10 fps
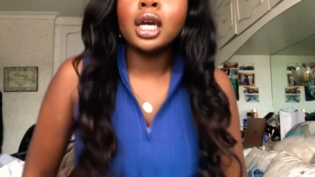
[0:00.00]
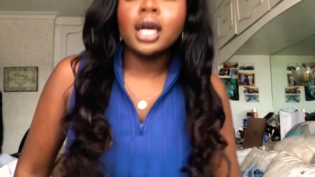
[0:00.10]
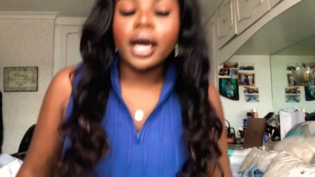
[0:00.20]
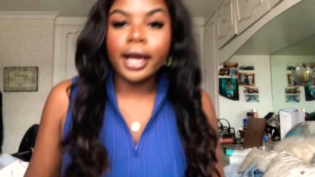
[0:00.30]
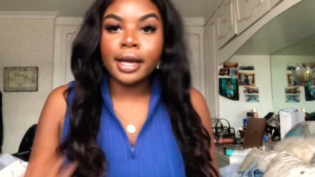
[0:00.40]

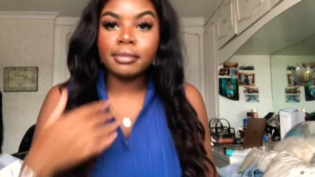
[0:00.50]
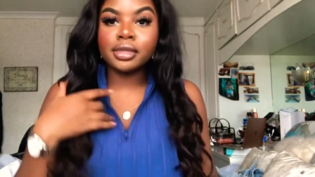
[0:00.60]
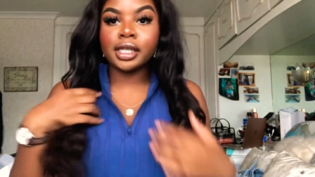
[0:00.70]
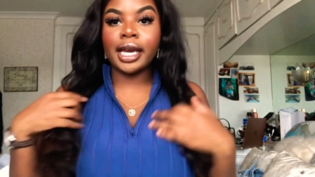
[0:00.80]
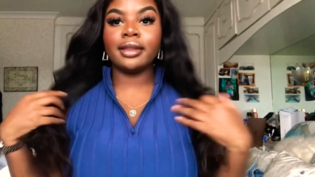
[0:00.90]
Um, so
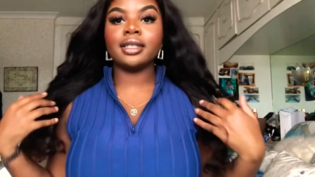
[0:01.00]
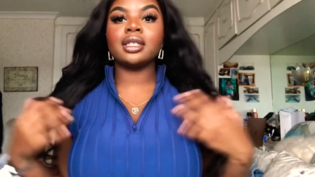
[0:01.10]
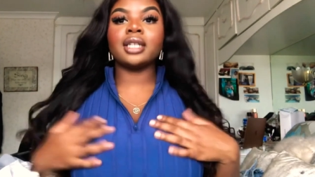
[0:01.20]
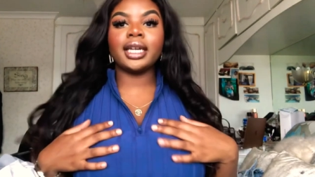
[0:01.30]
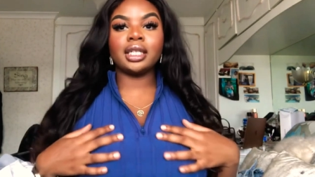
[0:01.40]
yeah, this is
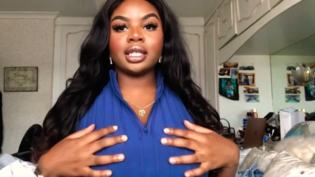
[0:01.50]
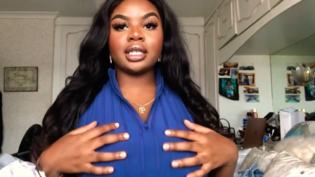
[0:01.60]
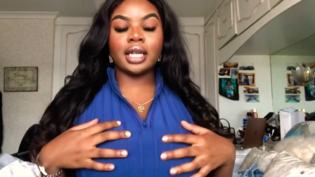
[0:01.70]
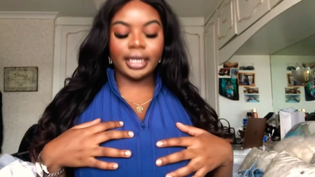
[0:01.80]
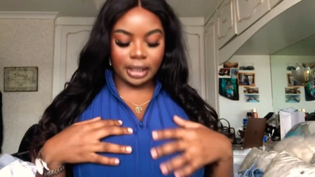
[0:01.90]

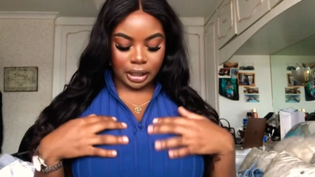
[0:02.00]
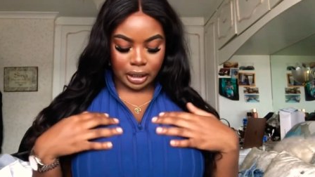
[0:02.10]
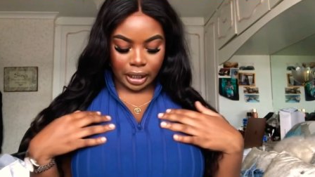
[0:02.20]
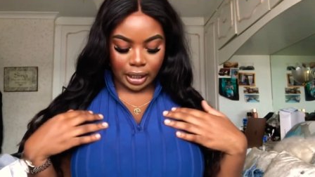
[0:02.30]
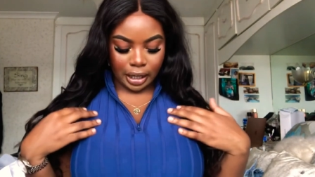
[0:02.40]

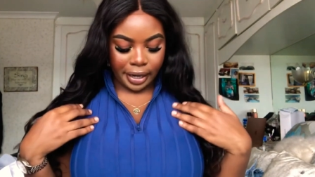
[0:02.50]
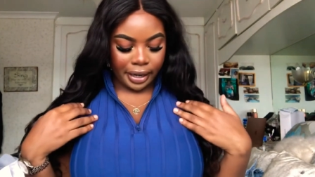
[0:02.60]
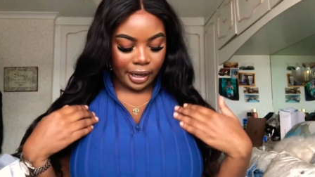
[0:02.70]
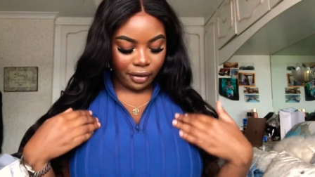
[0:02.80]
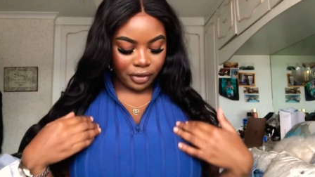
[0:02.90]
1999. I
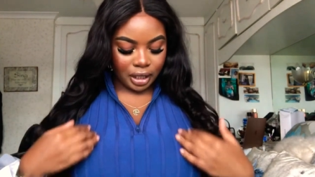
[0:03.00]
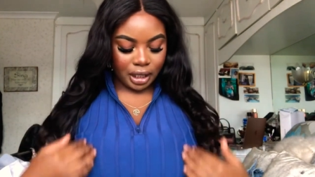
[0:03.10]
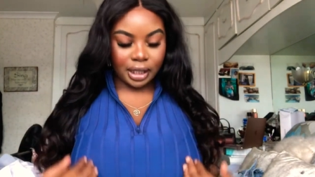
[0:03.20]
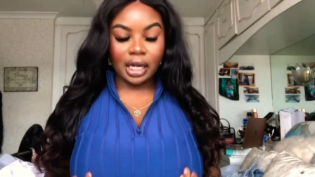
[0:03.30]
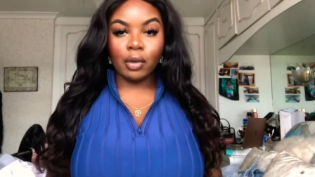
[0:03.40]
love the
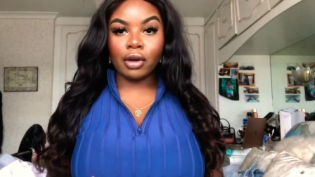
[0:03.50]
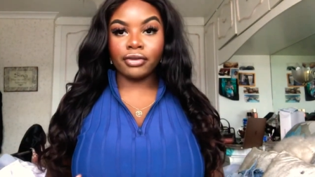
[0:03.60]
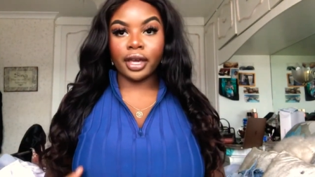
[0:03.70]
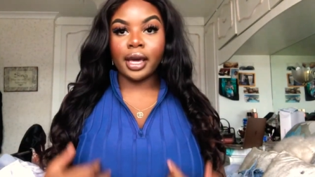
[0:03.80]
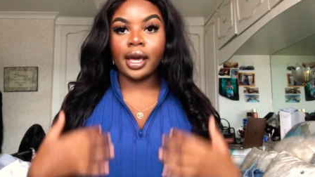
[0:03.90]
detail of
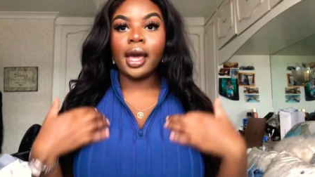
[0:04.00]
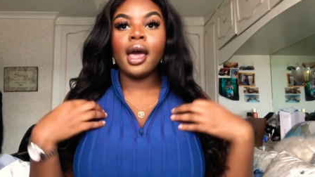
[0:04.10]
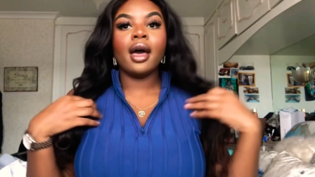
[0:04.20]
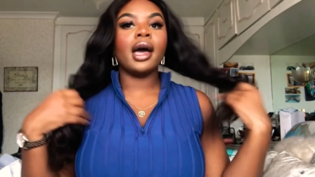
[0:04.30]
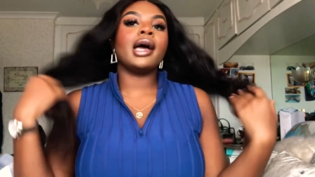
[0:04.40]
it.
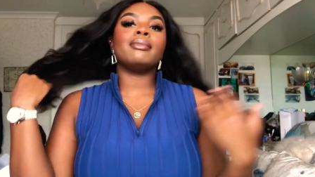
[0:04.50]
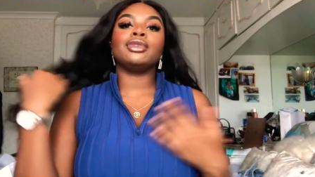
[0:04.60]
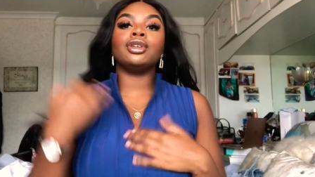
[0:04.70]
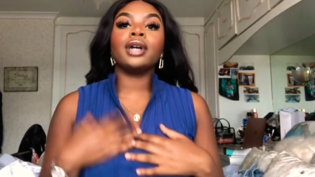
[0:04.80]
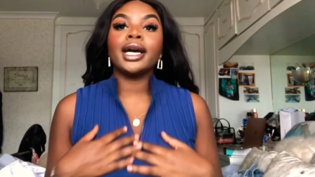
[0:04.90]
Um, you
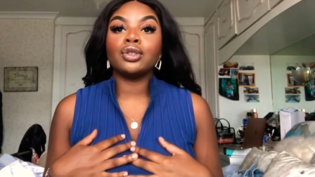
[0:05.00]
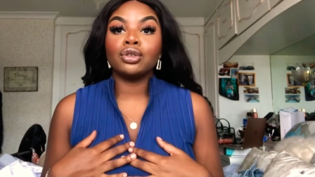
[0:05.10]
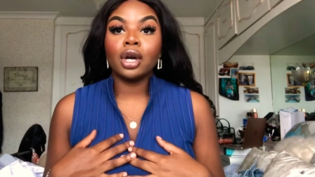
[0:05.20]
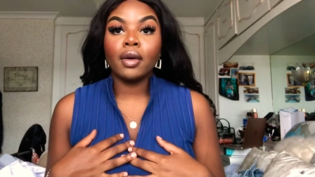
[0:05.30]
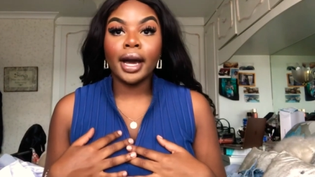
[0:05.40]
guys would
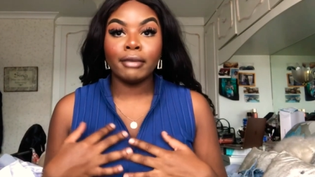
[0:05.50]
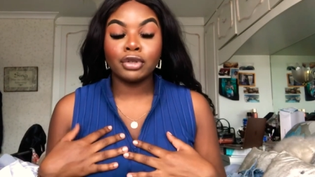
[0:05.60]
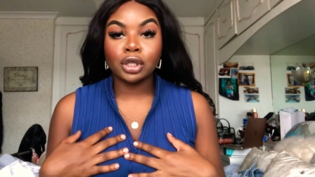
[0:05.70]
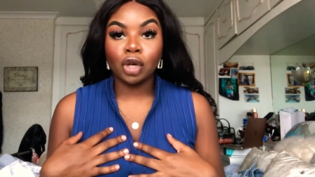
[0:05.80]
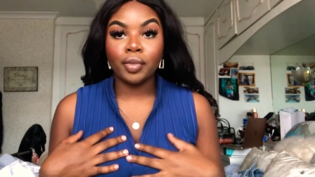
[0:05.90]
know I have
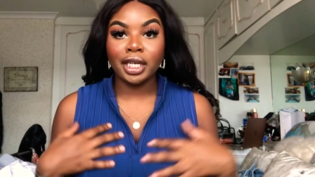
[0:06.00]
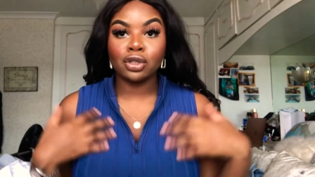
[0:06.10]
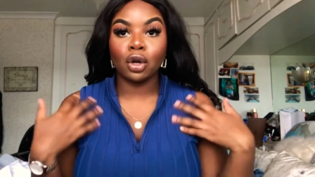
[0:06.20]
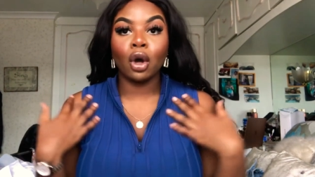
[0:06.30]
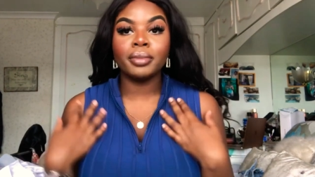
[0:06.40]
so many
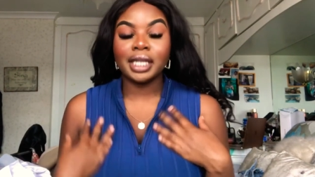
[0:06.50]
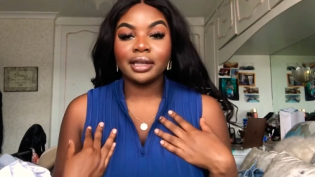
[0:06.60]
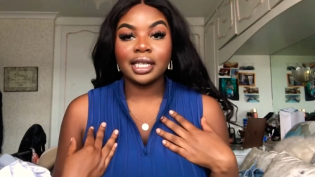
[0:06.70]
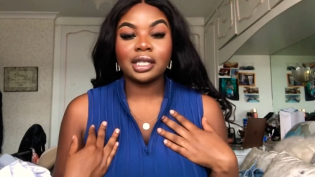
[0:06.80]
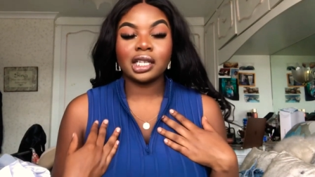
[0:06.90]
tops in
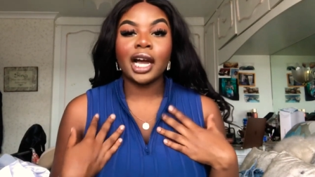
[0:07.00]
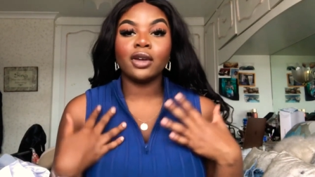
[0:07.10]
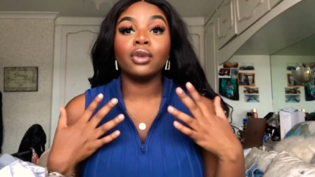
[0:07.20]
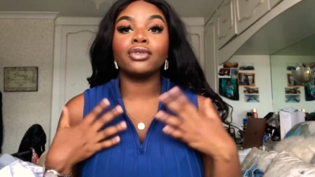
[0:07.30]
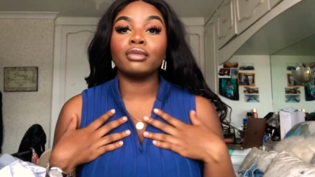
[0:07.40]
this style
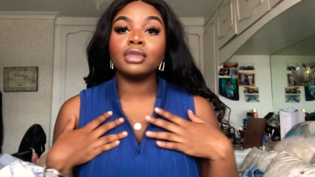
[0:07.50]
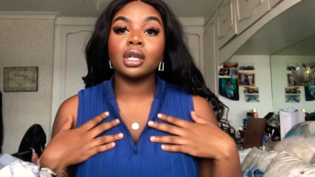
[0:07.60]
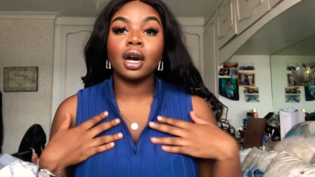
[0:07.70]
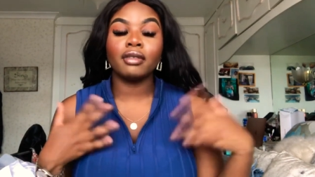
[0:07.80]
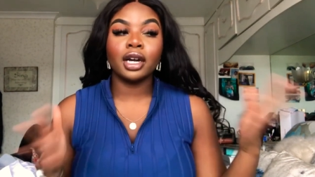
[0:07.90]
from
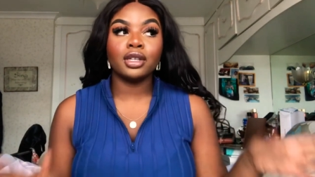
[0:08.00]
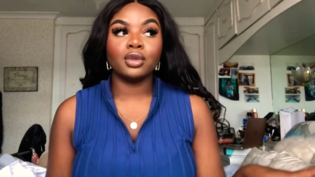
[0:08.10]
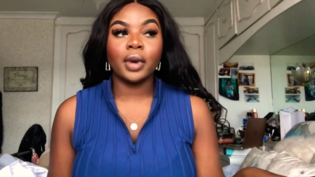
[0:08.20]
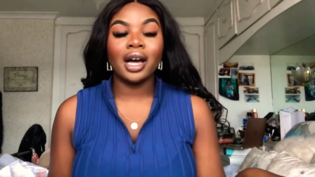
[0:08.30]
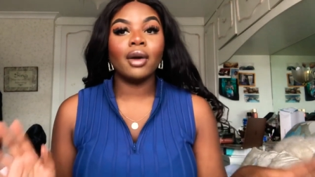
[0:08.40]
Zara as
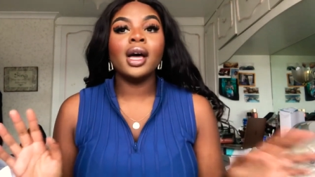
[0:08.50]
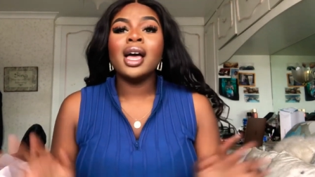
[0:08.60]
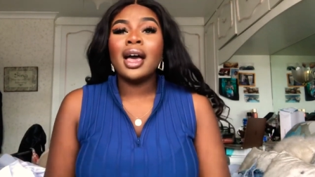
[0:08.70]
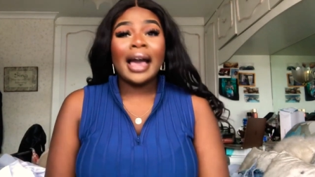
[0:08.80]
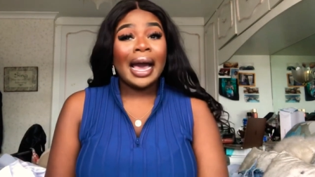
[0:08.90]
well.
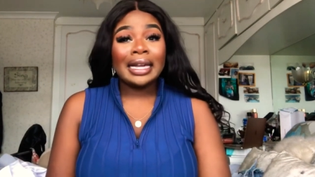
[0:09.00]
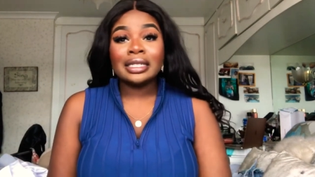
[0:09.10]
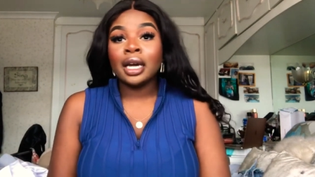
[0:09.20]
And